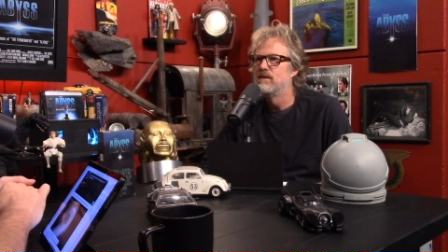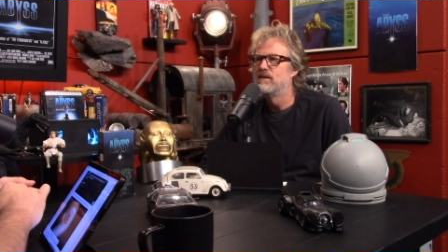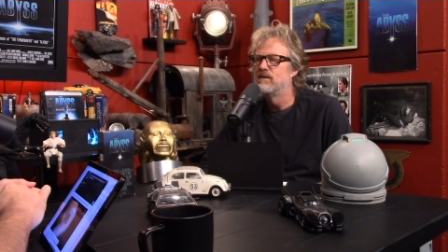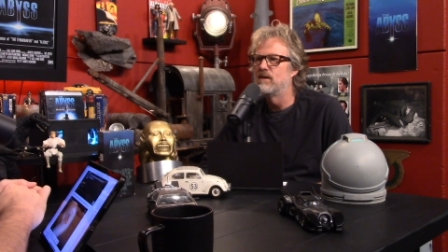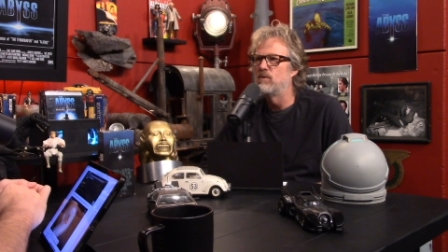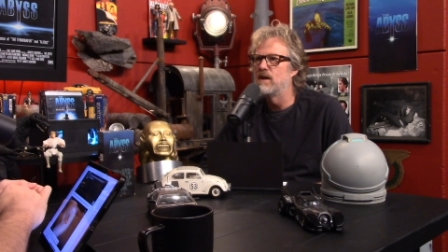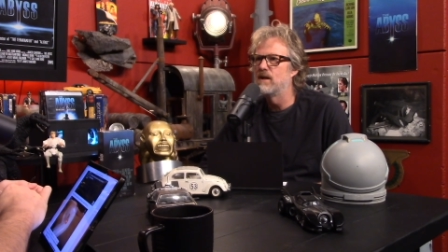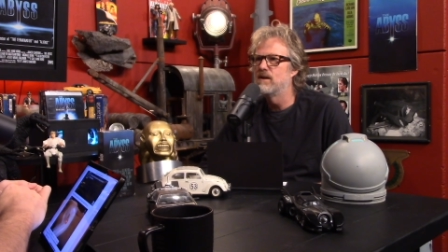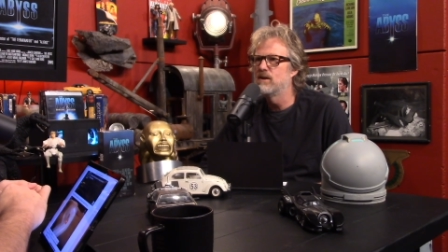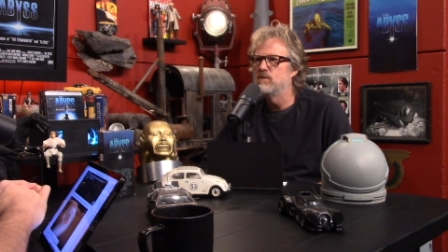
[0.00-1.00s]
It's like, we got to
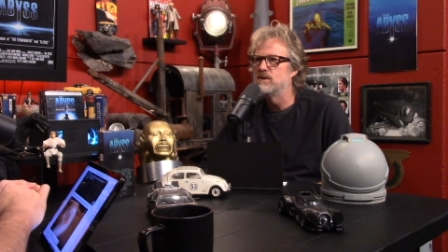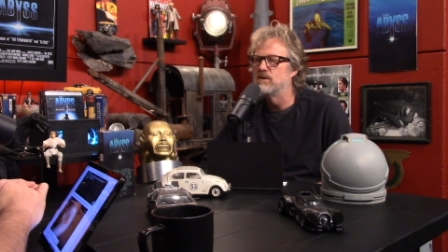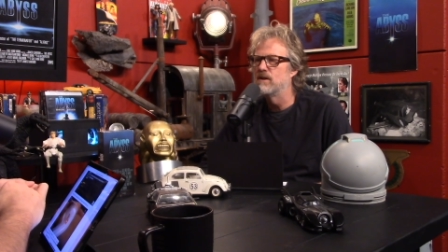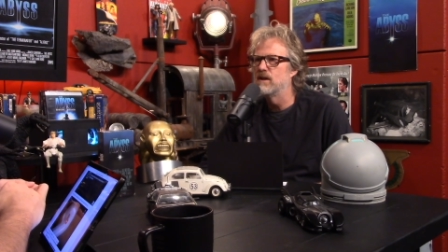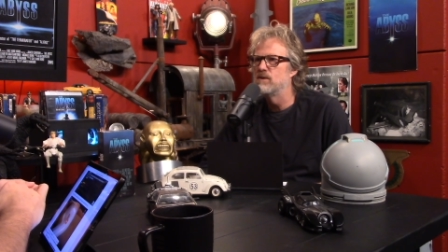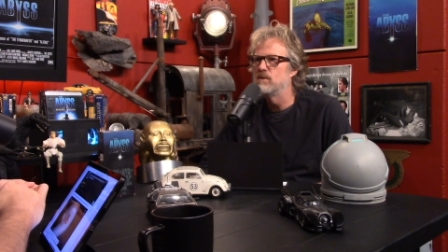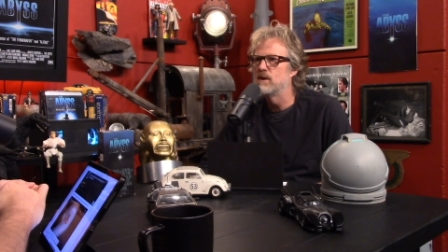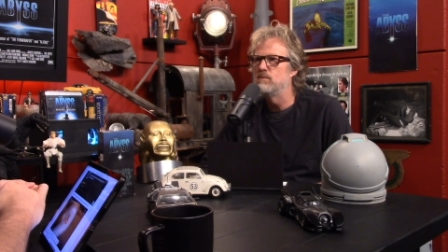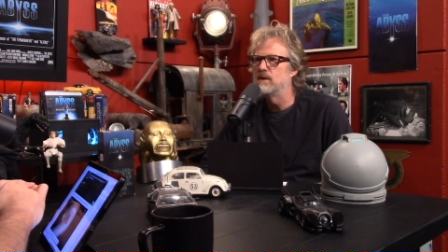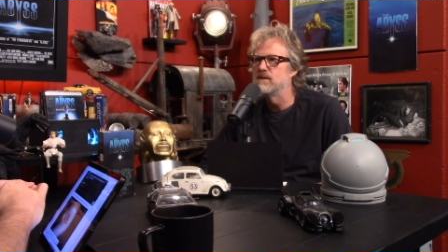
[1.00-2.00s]
talk to each other, guys. We got to
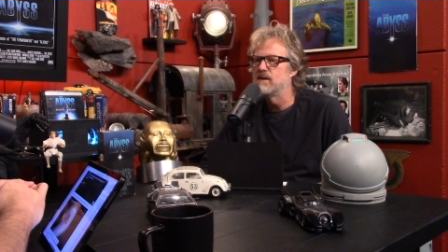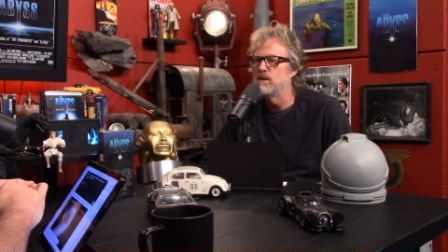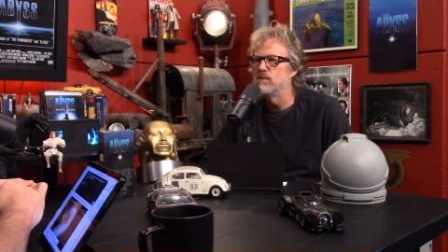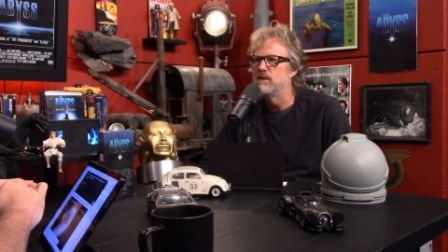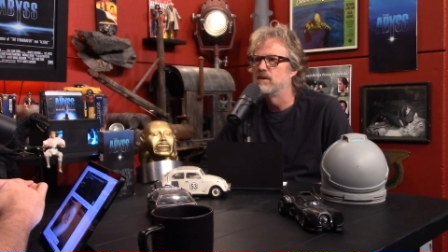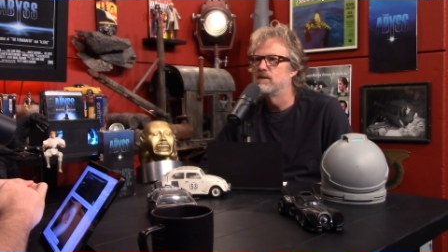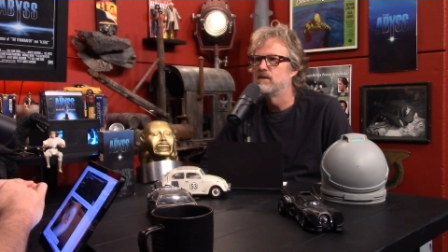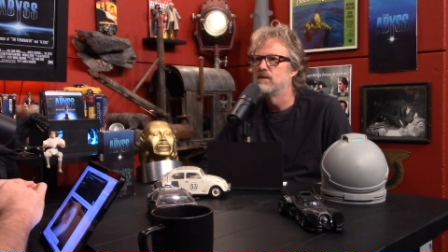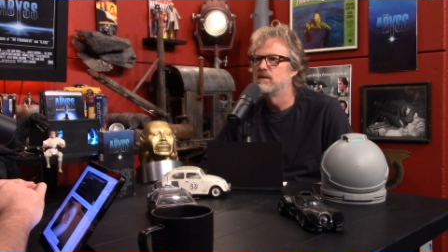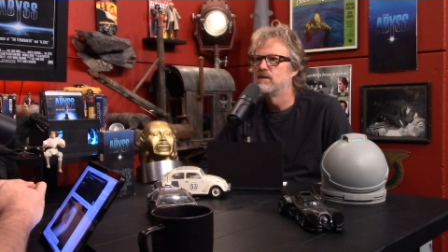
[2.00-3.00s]
make this happen.
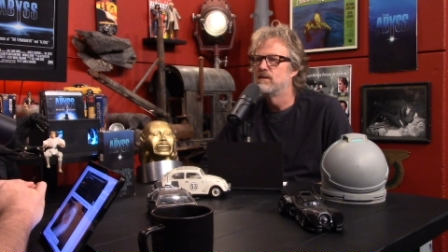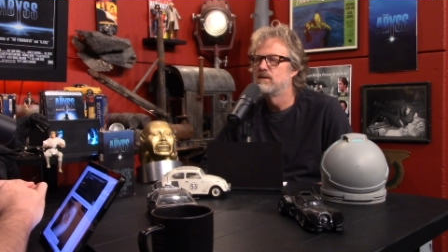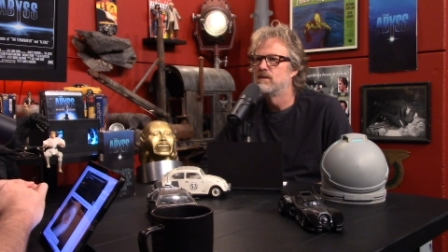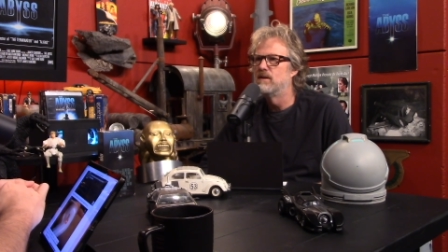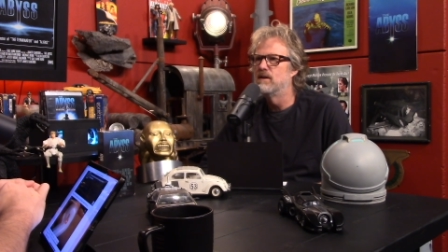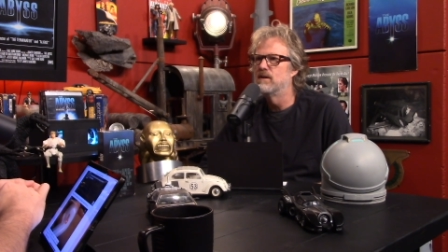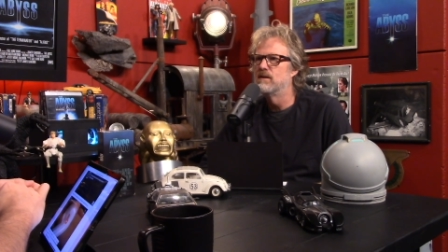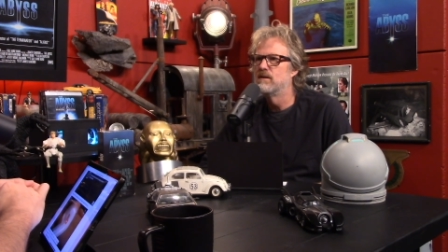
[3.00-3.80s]
Yeah. Dang.